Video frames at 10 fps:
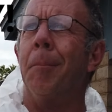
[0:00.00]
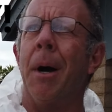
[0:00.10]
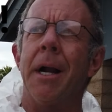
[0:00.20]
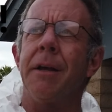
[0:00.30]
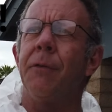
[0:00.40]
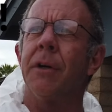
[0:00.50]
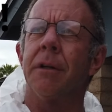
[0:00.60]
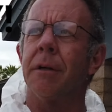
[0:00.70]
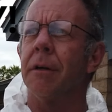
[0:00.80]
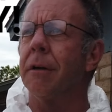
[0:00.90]
body
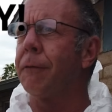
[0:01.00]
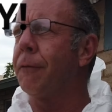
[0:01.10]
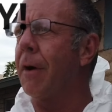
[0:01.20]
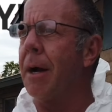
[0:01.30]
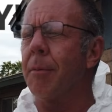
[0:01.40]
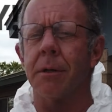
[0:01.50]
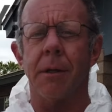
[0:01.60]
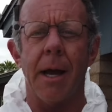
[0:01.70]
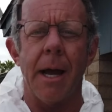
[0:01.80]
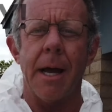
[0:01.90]
filler,
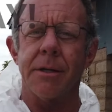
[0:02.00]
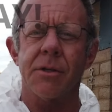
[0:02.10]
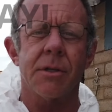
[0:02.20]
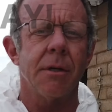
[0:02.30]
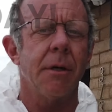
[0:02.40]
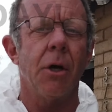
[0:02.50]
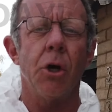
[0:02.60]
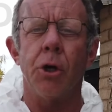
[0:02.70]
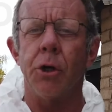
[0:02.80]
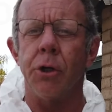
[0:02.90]

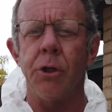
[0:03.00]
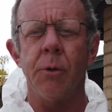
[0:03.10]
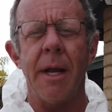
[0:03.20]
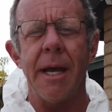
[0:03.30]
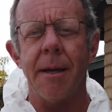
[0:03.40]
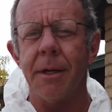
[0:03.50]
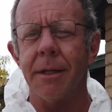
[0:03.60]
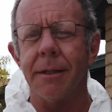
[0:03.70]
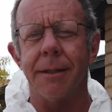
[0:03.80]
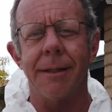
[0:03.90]
fiberglass, you name
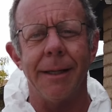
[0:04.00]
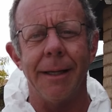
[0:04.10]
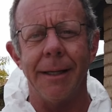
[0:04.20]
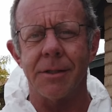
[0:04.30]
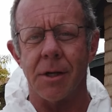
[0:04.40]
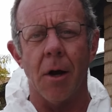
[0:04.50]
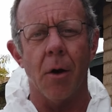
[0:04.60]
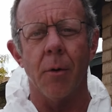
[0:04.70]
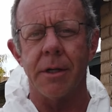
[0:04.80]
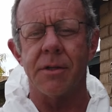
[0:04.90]
it, it's
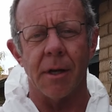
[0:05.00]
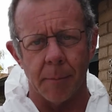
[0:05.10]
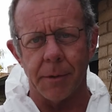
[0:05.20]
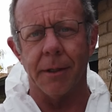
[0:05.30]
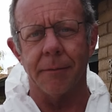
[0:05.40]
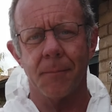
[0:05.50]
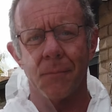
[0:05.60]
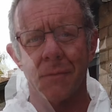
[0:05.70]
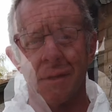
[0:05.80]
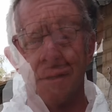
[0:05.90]
always something.
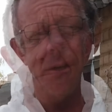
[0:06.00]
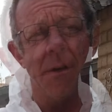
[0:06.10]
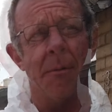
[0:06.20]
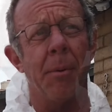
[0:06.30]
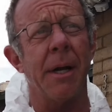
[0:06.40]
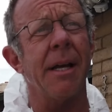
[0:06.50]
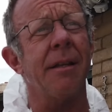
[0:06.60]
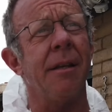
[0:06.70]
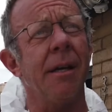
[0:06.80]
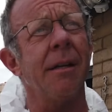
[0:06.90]
But at
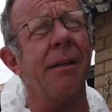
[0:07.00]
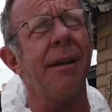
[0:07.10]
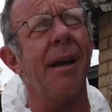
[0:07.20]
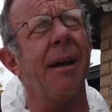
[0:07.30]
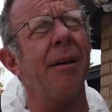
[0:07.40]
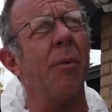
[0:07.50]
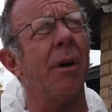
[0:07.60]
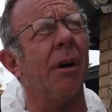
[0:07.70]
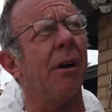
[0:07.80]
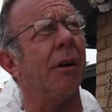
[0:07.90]
the end of the day,
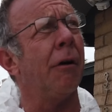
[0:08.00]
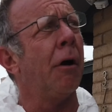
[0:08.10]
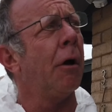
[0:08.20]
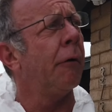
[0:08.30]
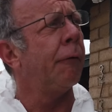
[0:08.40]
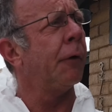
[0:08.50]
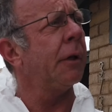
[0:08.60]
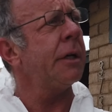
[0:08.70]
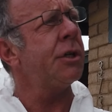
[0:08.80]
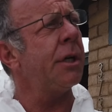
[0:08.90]
we're
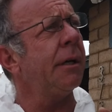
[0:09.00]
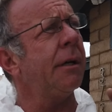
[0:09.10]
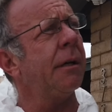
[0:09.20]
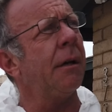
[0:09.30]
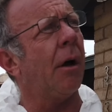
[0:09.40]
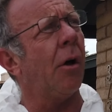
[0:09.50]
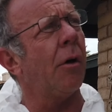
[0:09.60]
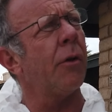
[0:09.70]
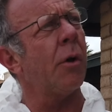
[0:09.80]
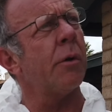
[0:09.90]
fully sheeted,
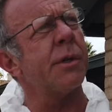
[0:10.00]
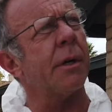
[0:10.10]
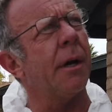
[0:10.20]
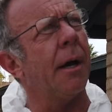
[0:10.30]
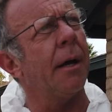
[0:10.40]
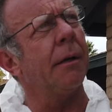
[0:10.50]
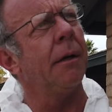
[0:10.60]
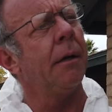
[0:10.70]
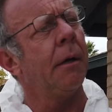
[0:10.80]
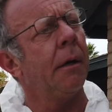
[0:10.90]
all the holes are cut,
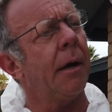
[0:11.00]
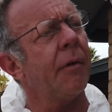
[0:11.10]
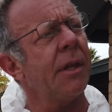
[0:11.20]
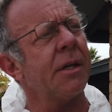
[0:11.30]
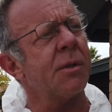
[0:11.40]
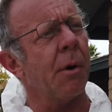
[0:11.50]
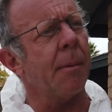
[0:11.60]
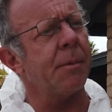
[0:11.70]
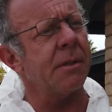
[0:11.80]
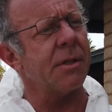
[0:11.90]
everything's
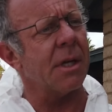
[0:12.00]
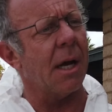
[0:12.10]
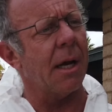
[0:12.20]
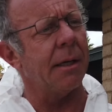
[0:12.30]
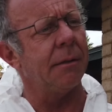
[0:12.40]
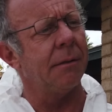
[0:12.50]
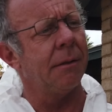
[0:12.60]
prepped inside,